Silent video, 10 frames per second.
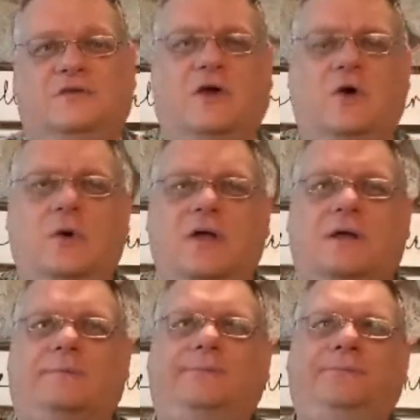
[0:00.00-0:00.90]
So
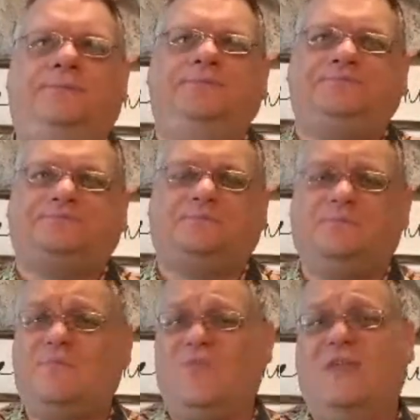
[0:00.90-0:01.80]
it
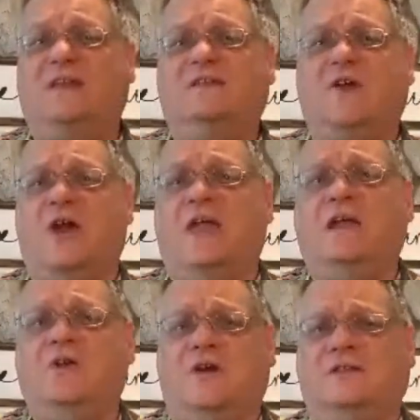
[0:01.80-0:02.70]
is our
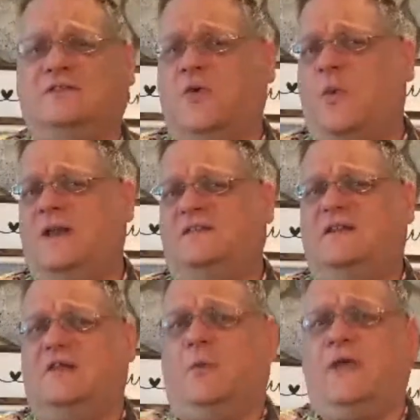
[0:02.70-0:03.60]
ignorance. So what is
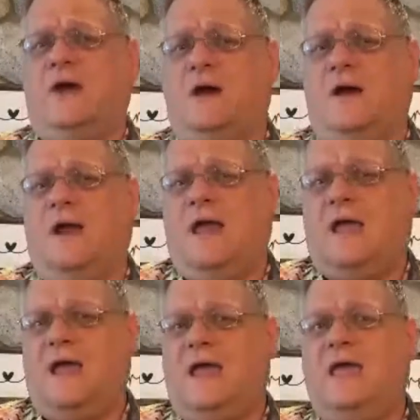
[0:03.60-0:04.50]
it that we are
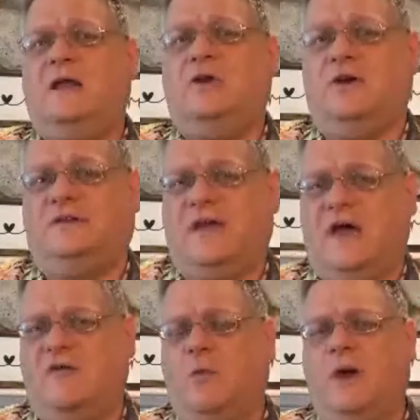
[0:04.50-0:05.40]
ignorant
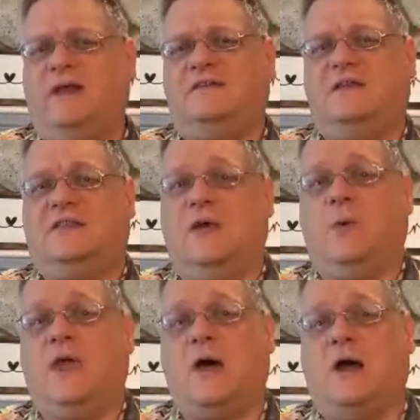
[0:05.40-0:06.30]
of? What is it that
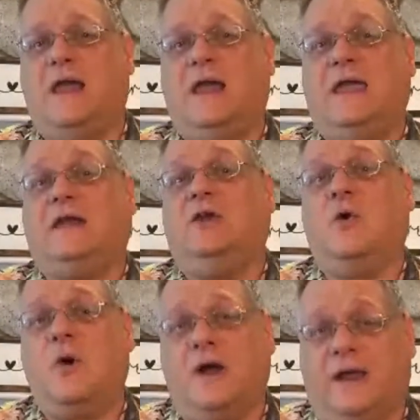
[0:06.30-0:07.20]
we are
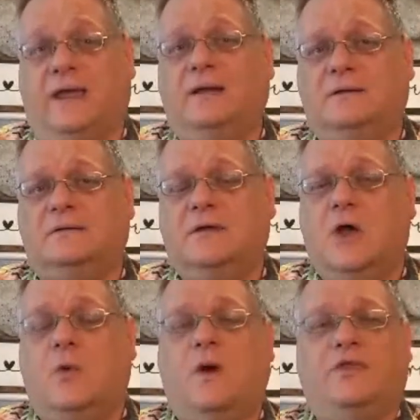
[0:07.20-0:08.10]
ignoring?
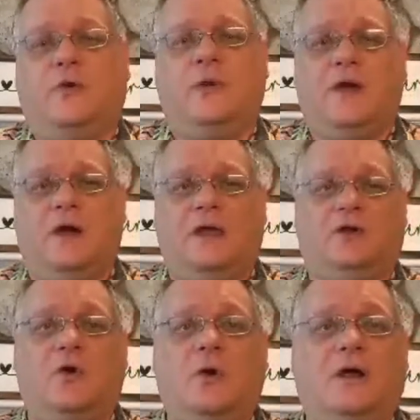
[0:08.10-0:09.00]
Whether we are
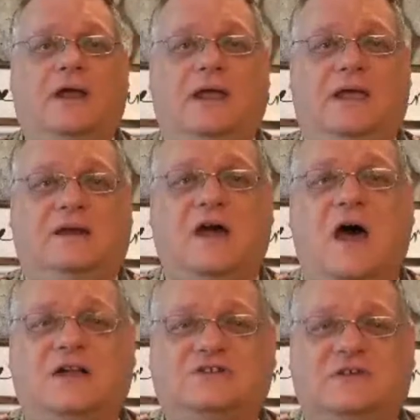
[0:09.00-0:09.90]
ignoring it
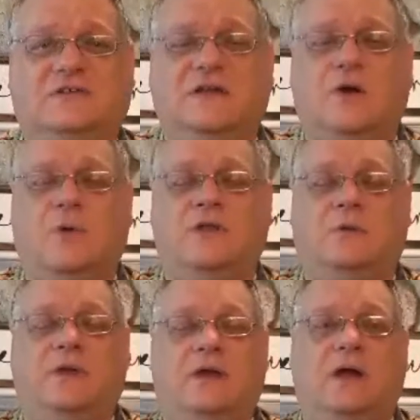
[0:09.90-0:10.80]
consciously or
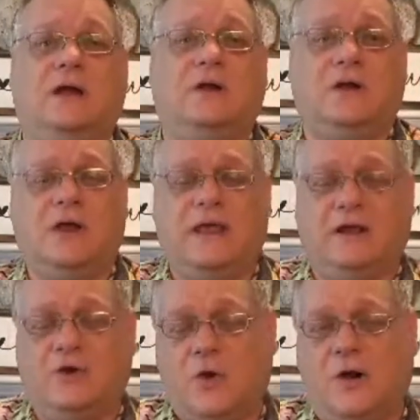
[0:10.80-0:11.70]
whether we are
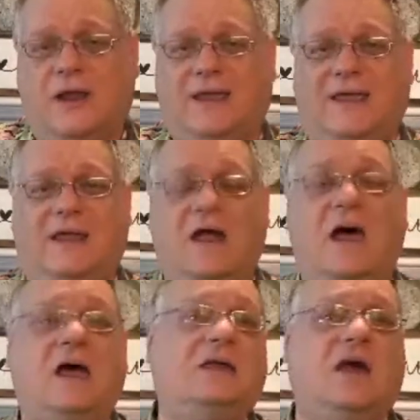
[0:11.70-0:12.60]
ignoring it
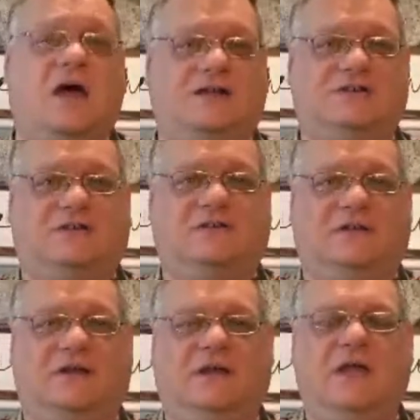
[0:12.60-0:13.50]

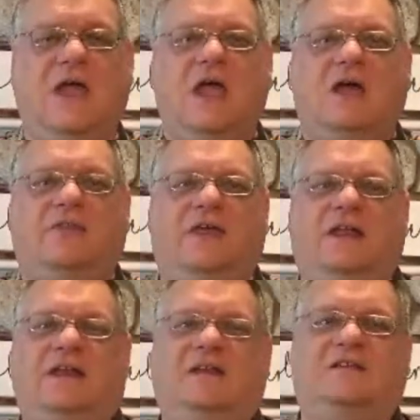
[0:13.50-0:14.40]
unconsciously,
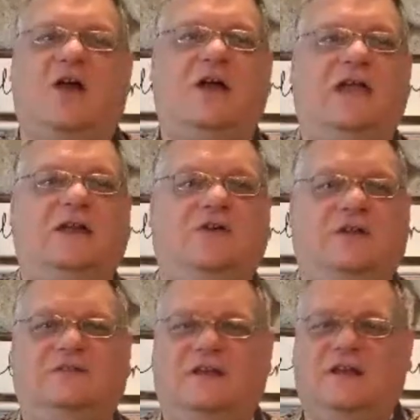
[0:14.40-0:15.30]
that it is our
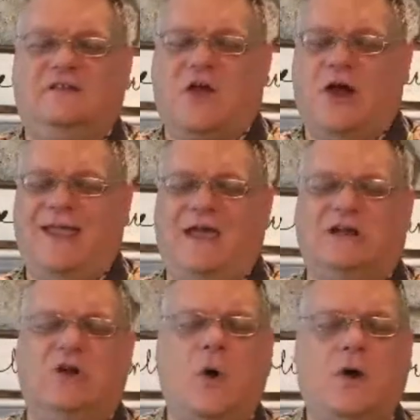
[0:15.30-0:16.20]
ignorance, it is our
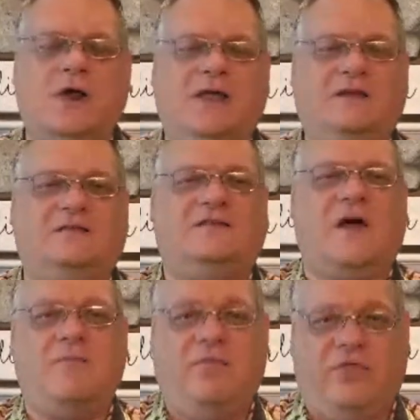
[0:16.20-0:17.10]
ignoring
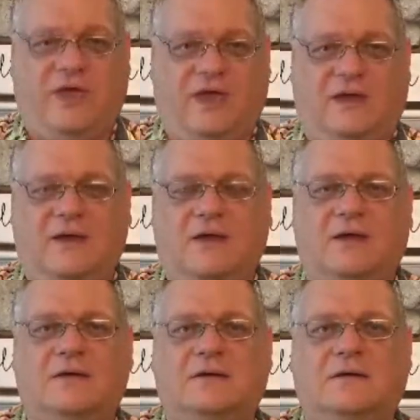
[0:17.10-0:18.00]
something,
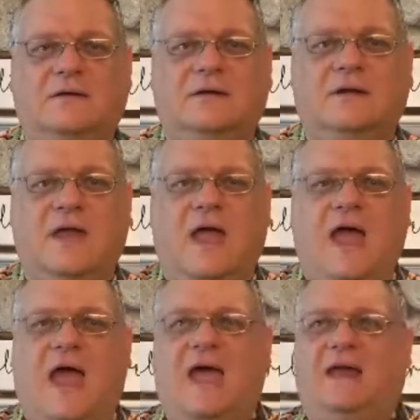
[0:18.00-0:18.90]

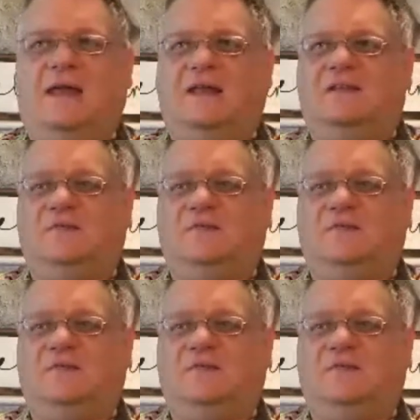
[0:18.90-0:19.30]
and